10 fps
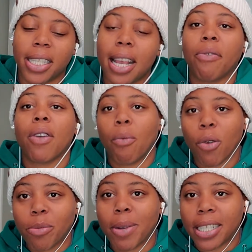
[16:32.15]
after I
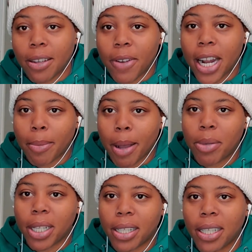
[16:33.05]
worked myself out of my
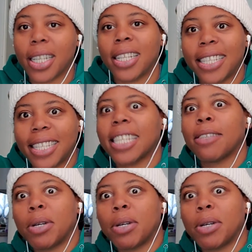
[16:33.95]
business and 6